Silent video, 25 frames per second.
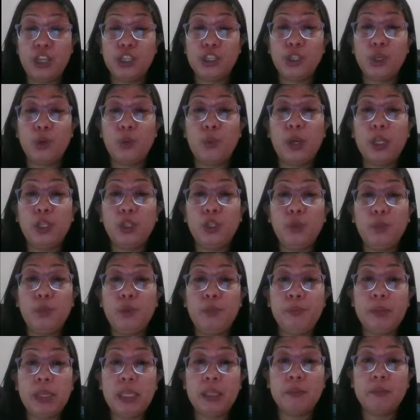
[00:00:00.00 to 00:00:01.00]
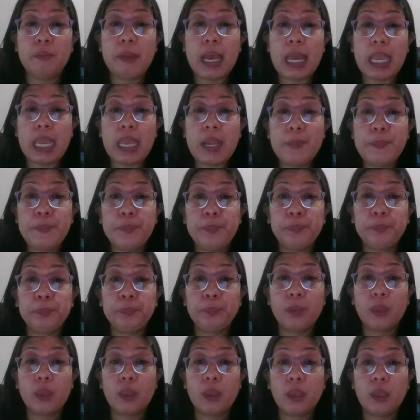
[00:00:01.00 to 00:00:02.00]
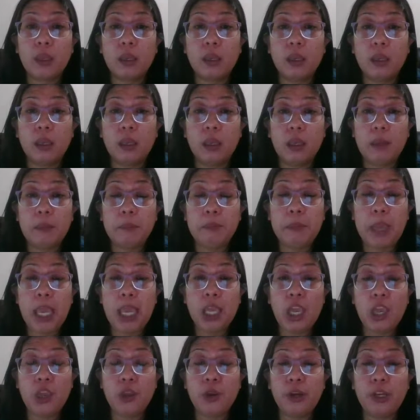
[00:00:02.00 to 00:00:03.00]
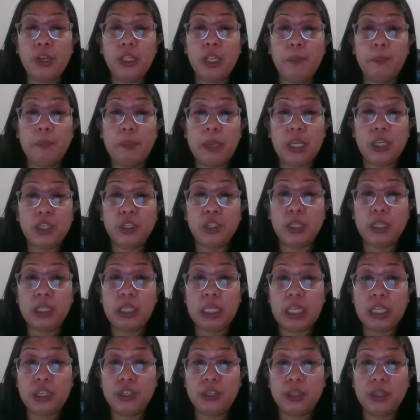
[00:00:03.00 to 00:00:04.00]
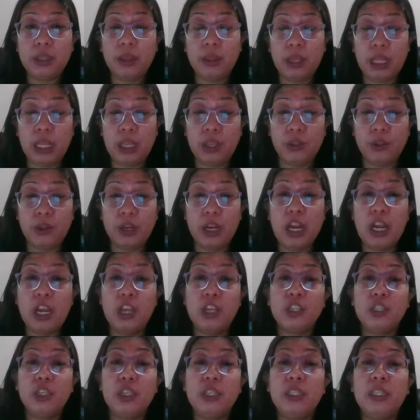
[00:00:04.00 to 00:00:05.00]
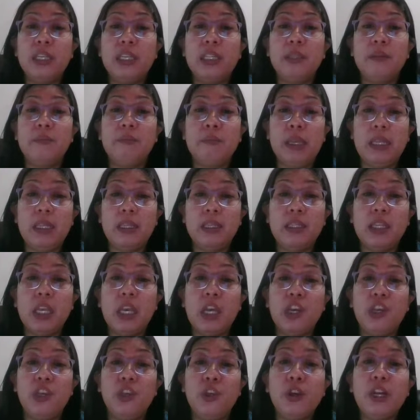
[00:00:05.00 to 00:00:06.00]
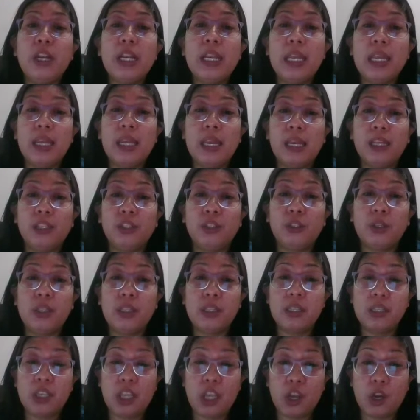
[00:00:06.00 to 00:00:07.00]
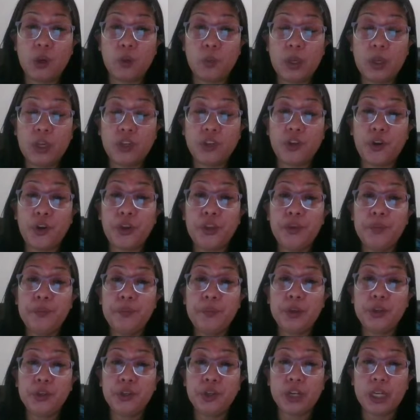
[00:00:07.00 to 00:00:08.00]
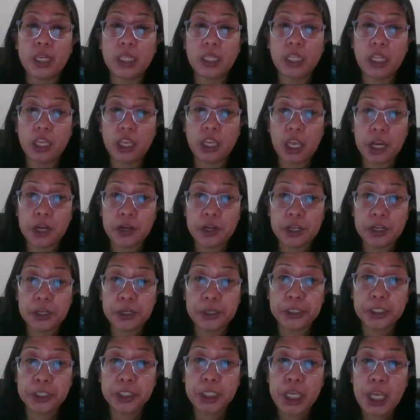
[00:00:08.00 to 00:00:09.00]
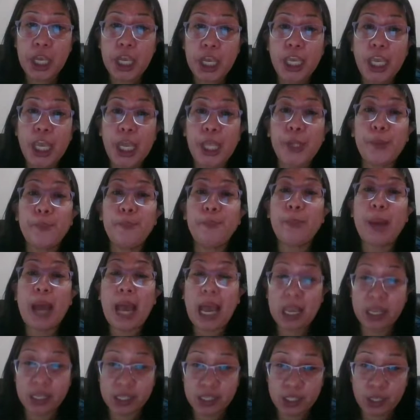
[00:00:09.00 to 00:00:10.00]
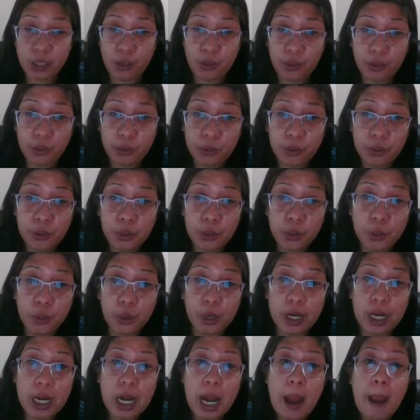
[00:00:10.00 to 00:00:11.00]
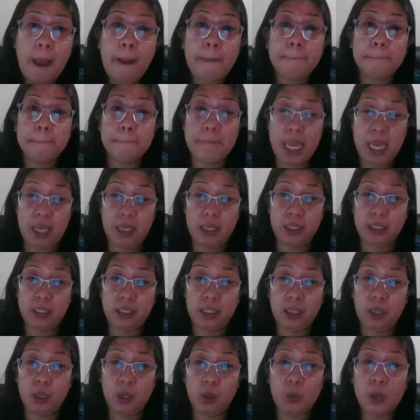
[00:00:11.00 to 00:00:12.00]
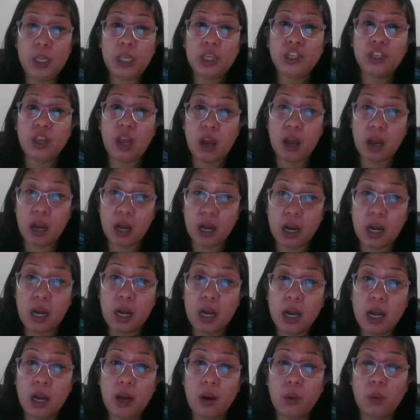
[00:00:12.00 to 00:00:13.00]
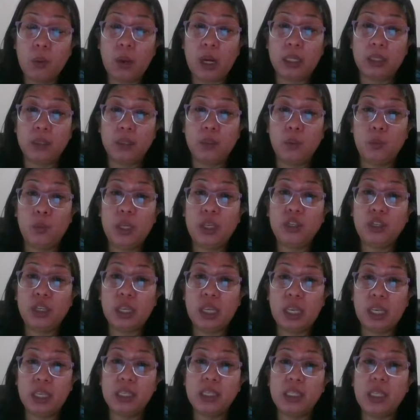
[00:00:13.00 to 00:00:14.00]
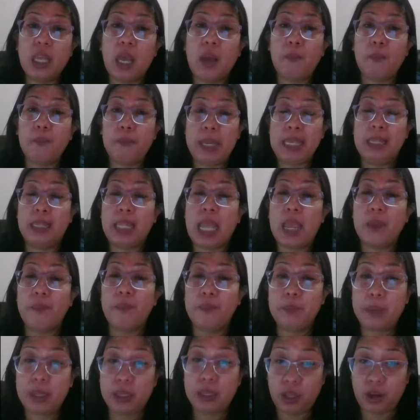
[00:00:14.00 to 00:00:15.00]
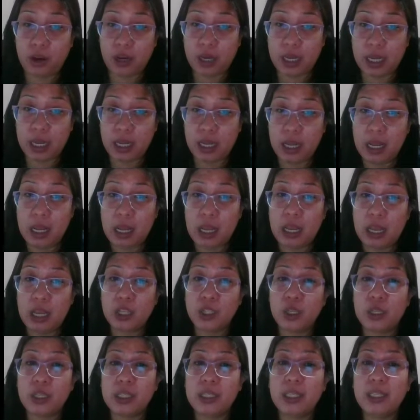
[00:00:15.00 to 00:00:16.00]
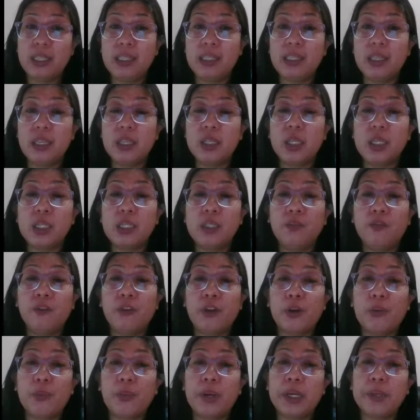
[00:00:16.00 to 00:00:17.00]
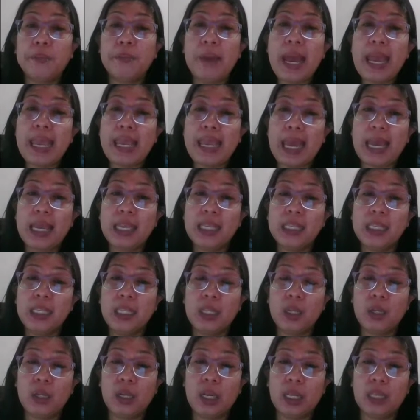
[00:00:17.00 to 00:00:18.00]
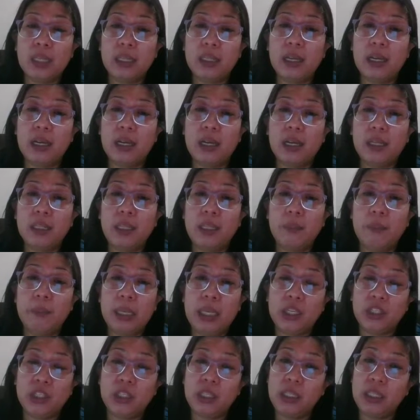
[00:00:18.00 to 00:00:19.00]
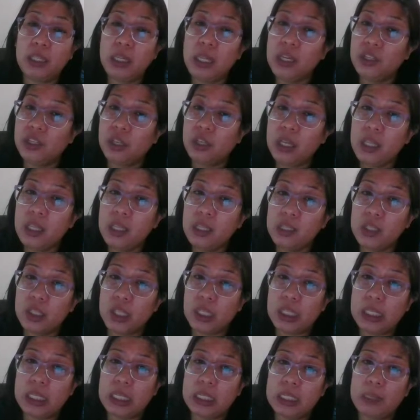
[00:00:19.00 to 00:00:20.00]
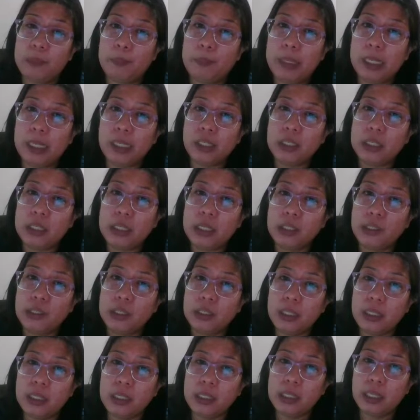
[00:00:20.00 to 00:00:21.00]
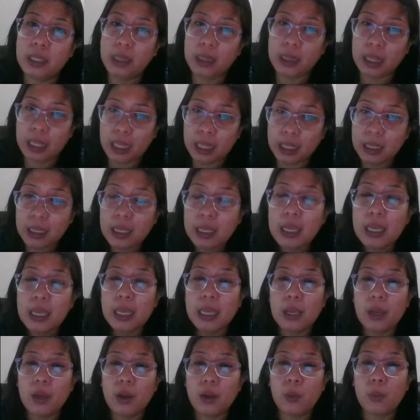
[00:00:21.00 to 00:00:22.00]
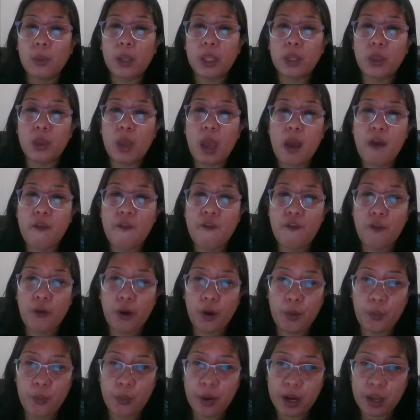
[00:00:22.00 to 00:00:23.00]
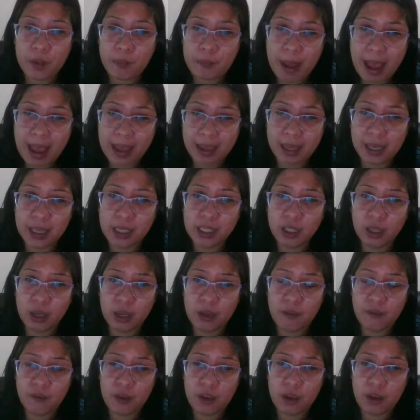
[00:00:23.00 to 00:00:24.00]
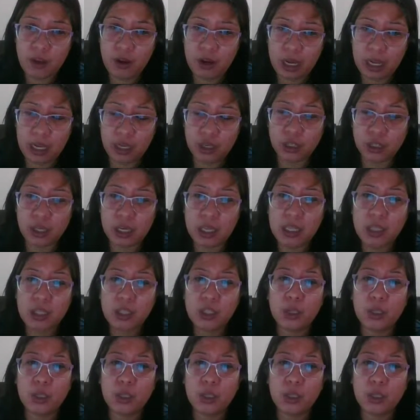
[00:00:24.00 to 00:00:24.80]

So what do we mean by making your depletion region thinner? So that means your electrons here, which are the majority carriers, can pass through your base, which are what? Which is a p-type material. So since this is forward bias, look at the depletion region. So the depletion region is thin when you have forward bias configuration.